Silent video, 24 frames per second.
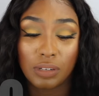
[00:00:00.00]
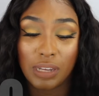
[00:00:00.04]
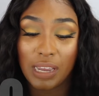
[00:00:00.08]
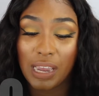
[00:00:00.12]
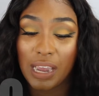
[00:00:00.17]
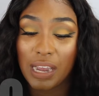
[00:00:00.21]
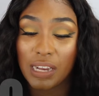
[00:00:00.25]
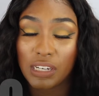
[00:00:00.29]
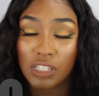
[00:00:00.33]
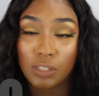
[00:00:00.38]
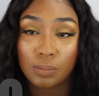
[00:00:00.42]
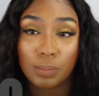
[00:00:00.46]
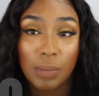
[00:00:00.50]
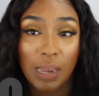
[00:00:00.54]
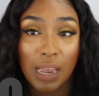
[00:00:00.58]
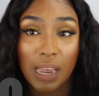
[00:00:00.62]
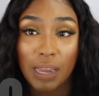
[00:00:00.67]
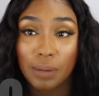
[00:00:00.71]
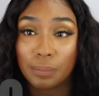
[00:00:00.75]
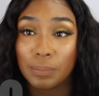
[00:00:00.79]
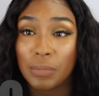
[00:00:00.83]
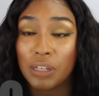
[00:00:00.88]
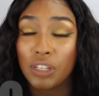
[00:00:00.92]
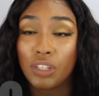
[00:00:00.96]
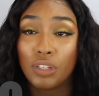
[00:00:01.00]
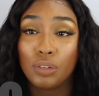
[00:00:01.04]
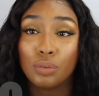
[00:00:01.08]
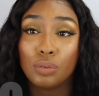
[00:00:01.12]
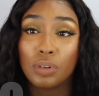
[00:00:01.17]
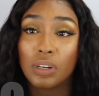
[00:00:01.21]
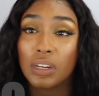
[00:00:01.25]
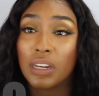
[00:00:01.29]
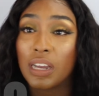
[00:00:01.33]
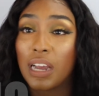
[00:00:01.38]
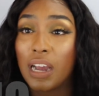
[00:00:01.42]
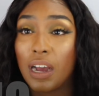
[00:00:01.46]
cash back, make
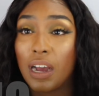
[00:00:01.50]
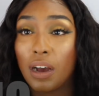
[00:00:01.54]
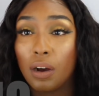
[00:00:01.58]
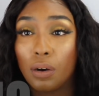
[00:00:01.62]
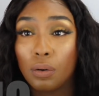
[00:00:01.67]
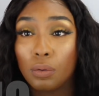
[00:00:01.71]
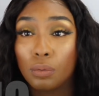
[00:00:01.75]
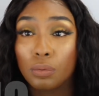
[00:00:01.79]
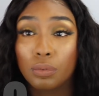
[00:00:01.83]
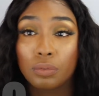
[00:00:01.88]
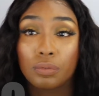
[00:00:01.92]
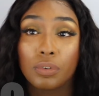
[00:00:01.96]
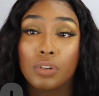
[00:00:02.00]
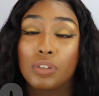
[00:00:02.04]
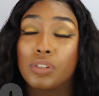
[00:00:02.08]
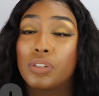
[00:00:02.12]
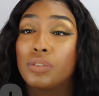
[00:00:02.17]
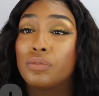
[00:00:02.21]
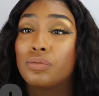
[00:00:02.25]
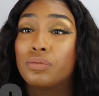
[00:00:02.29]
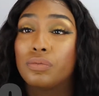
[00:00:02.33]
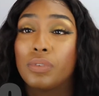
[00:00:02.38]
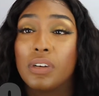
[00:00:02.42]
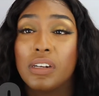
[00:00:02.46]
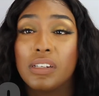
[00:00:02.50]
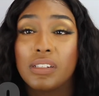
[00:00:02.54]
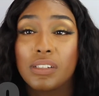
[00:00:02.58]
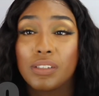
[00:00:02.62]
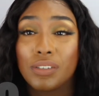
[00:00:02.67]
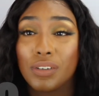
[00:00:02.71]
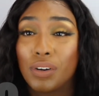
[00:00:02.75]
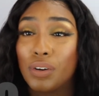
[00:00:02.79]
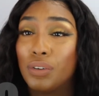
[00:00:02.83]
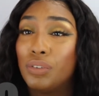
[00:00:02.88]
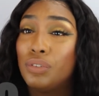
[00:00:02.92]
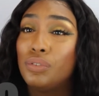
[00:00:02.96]
you an account, refer some friends,
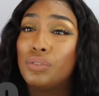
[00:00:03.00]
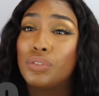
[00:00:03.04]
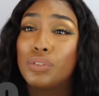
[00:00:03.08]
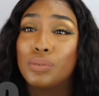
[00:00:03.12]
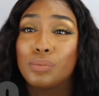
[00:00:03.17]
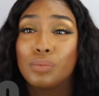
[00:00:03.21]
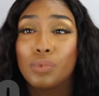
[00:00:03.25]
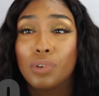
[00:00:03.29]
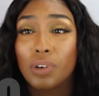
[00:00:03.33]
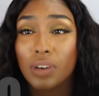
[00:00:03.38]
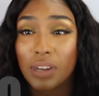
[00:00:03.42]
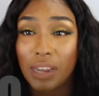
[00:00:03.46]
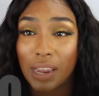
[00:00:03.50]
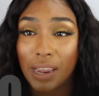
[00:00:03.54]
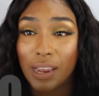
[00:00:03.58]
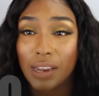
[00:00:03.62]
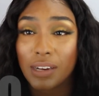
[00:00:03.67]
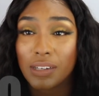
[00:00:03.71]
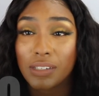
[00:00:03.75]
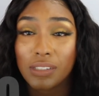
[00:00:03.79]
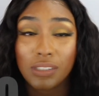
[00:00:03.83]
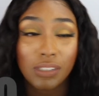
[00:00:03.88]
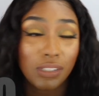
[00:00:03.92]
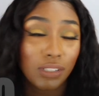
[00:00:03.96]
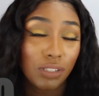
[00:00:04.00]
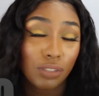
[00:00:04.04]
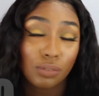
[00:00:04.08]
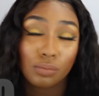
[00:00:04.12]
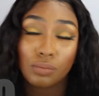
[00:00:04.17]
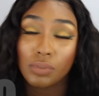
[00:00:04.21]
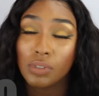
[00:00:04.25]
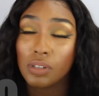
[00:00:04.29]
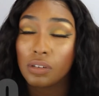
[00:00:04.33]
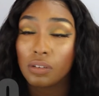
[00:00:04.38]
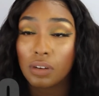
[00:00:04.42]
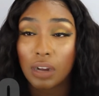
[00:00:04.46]
and earn you some more cash. It's
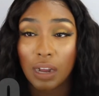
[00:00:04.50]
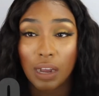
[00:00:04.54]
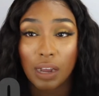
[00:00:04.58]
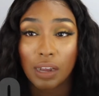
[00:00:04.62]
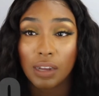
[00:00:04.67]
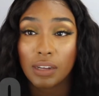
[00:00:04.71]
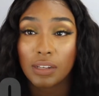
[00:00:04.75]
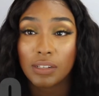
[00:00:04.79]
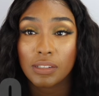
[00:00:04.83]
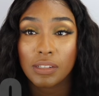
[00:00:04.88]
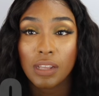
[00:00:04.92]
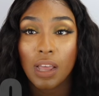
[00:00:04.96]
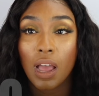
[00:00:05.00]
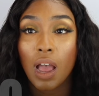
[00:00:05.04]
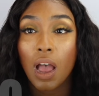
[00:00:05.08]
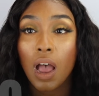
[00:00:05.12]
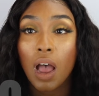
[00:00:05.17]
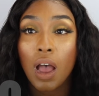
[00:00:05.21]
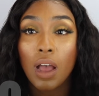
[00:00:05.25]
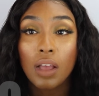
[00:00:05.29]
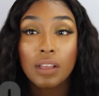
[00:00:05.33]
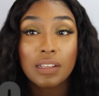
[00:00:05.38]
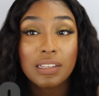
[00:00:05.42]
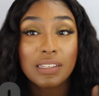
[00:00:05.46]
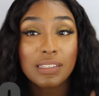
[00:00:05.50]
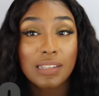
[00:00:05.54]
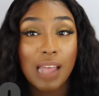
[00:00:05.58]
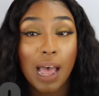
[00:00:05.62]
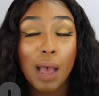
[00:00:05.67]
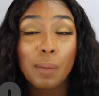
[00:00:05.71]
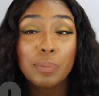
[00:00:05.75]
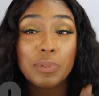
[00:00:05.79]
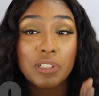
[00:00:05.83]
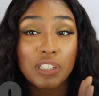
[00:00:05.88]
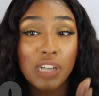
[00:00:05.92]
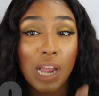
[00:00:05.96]
real, guys.
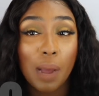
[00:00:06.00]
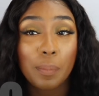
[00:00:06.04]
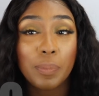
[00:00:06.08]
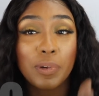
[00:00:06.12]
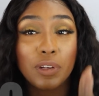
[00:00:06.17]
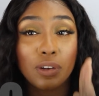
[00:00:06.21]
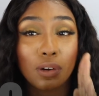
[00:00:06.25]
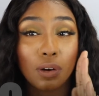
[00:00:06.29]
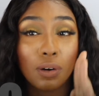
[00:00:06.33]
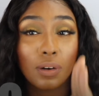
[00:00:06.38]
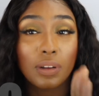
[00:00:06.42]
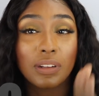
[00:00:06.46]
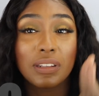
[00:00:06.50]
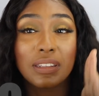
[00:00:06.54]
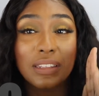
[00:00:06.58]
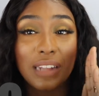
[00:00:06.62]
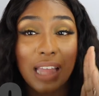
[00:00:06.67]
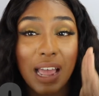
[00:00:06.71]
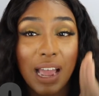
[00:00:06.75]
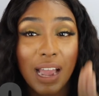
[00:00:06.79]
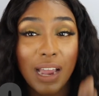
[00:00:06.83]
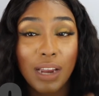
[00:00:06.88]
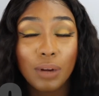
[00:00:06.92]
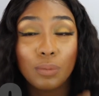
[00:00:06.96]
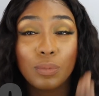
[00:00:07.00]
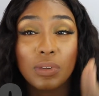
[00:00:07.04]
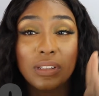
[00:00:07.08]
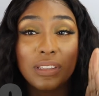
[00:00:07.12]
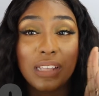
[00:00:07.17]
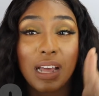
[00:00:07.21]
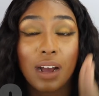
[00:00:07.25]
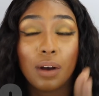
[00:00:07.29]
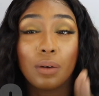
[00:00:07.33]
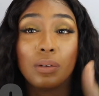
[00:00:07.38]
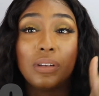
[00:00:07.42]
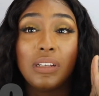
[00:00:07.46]
Stop shopping online
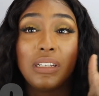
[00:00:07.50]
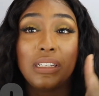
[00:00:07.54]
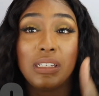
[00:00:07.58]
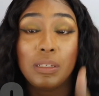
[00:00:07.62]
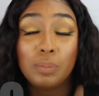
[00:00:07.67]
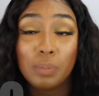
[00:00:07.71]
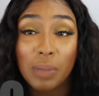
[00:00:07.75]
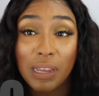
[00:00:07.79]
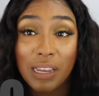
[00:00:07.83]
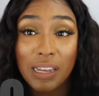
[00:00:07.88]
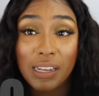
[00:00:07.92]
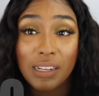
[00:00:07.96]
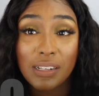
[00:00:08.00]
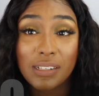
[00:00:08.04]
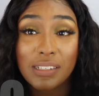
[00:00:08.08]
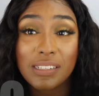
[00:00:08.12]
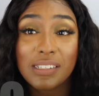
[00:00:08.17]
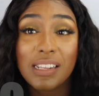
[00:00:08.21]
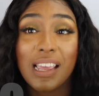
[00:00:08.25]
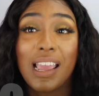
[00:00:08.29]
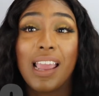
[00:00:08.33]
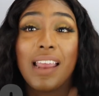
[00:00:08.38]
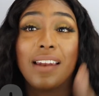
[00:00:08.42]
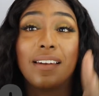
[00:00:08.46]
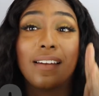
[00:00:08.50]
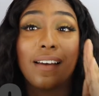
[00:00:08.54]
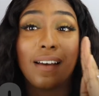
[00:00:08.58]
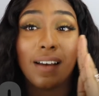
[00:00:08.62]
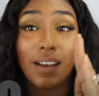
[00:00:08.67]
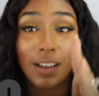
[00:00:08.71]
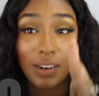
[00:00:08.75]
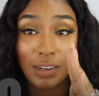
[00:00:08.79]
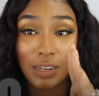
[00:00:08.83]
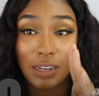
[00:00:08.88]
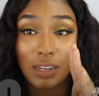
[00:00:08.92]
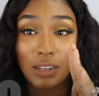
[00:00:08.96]
without Ebates and
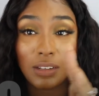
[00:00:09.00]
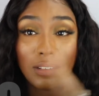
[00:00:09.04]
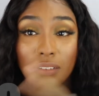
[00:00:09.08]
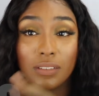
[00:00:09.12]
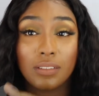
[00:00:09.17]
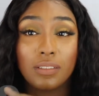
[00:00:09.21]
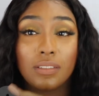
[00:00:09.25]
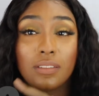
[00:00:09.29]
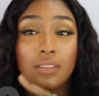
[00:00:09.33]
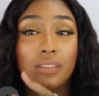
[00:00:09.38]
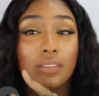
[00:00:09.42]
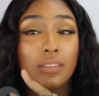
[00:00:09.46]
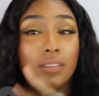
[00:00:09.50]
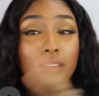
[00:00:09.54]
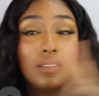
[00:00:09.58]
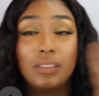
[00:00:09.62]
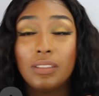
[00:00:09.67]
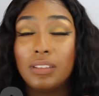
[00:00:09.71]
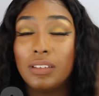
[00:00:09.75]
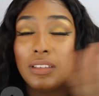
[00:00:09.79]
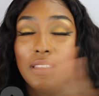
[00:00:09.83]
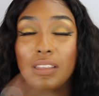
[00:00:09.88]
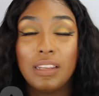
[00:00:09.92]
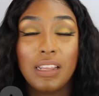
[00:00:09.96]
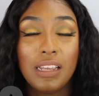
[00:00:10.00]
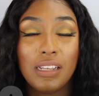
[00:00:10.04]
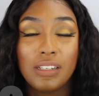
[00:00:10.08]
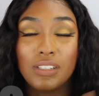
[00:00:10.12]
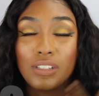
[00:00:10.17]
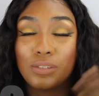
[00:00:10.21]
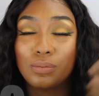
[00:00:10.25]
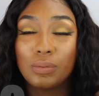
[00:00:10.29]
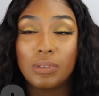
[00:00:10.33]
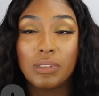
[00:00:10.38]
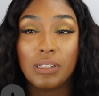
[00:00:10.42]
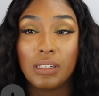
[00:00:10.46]
honey.
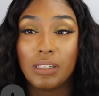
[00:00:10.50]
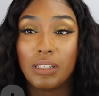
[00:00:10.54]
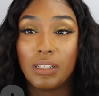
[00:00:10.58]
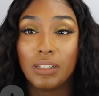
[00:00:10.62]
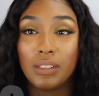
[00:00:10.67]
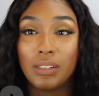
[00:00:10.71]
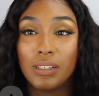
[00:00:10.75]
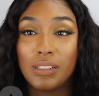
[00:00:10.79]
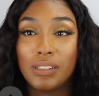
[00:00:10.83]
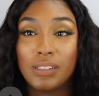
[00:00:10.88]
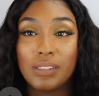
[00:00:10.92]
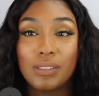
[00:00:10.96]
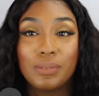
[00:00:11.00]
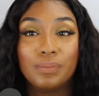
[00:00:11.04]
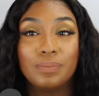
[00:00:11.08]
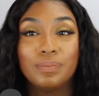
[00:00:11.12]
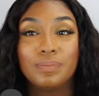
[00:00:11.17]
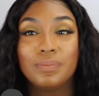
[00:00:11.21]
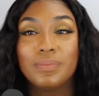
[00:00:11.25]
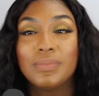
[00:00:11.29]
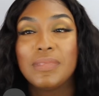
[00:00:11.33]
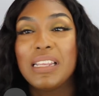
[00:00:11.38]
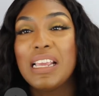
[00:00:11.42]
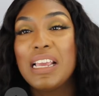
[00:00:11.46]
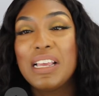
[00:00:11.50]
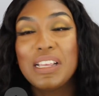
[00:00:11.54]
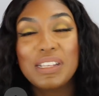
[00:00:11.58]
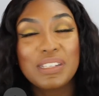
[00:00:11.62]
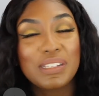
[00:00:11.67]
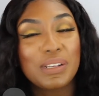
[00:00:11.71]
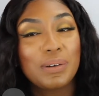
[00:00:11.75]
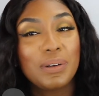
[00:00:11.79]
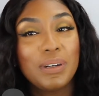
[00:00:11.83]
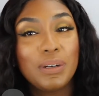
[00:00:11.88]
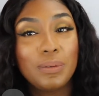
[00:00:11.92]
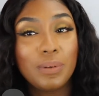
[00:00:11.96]
It's ridiculous.
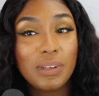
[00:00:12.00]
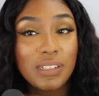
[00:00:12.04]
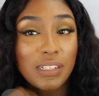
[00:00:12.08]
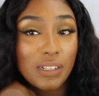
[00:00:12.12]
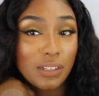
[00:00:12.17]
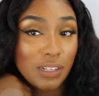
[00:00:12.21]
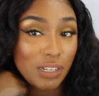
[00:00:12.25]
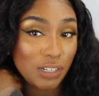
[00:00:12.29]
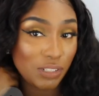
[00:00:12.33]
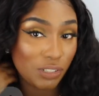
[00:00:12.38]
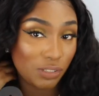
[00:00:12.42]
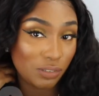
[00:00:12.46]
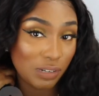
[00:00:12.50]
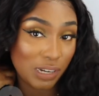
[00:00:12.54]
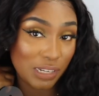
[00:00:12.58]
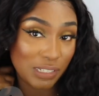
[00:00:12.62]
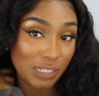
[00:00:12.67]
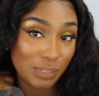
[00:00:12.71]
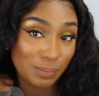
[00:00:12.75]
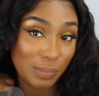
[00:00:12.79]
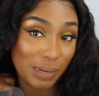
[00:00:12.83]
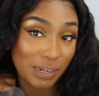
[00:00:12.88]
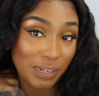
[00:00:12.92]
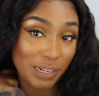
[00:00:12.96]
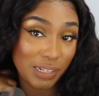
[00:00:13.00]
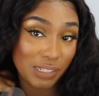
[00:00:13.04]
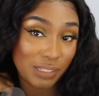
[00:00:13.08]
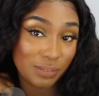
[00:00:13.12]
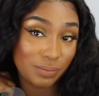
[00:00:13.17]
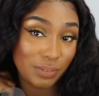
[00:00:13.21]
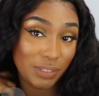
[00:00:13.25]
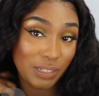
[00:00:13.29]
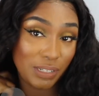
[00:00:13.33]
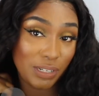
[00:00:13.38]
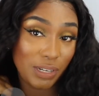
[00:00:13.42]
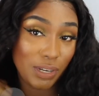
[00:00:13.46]
So anyways, I'll catch you guys in my next
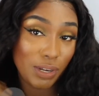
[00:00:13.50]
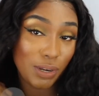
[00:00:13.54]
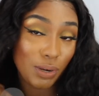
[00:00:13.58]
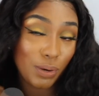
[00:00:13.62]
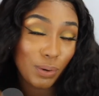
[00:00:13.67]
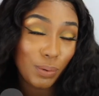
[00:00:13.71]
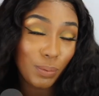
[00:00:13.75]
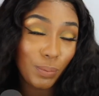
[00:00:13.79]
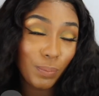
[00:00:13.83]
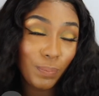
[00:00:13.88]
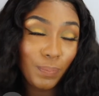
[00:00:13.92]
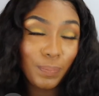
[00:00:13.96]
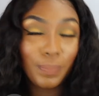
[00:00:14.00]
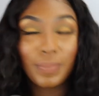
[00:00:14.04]
video.